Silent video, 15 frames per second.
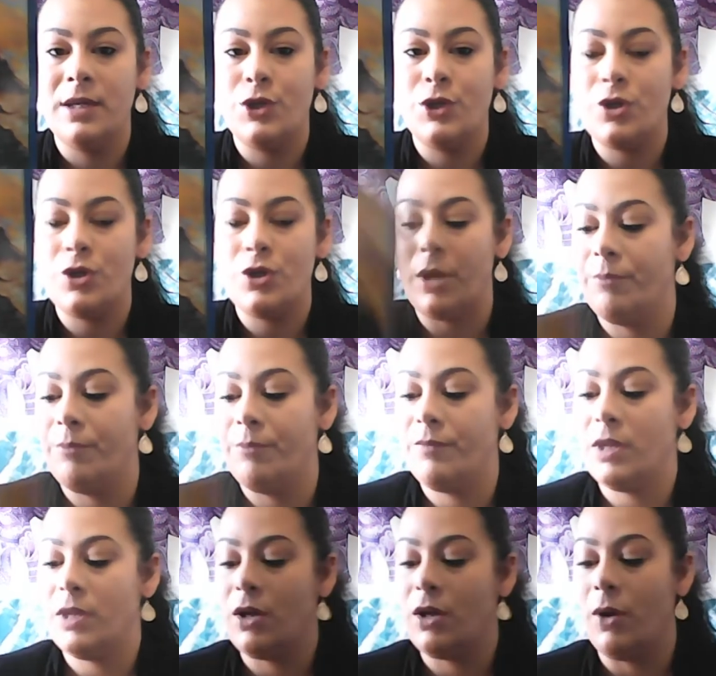So
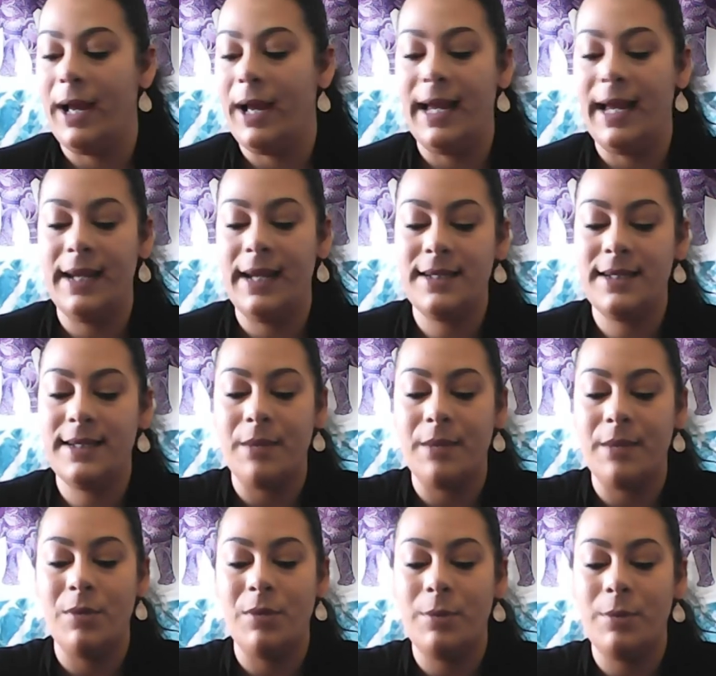go ahead, take a
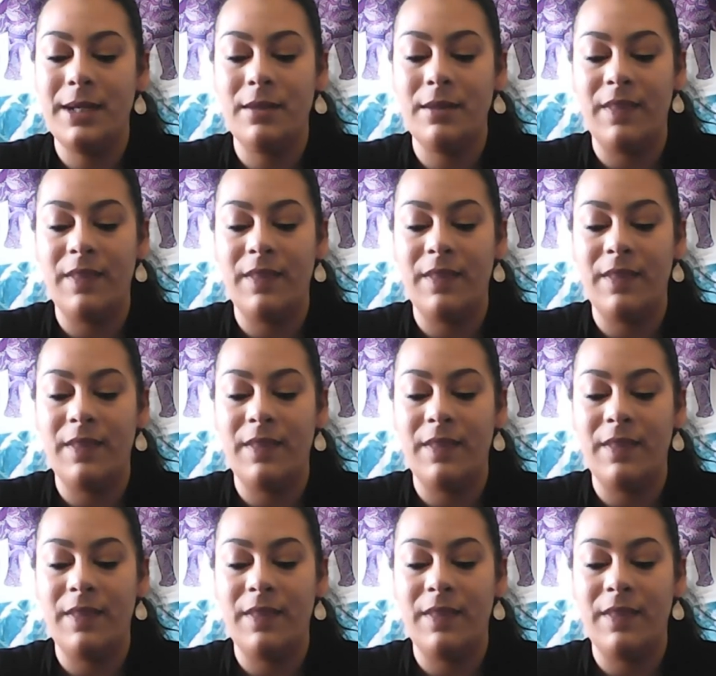moment,